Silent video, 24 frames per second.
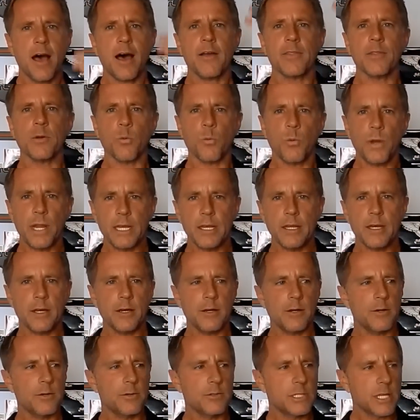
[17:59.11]
on the
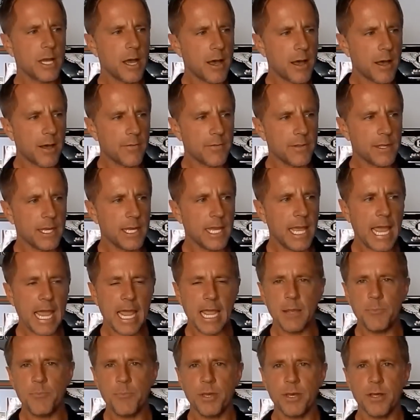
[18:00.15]
windows, on the
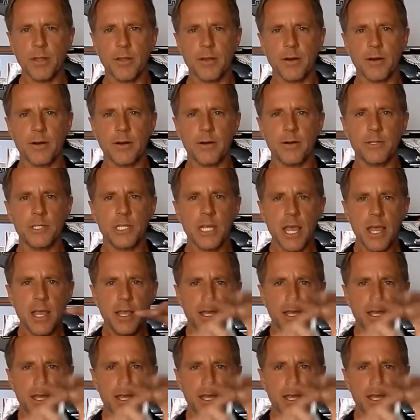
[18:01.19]
A-pillars,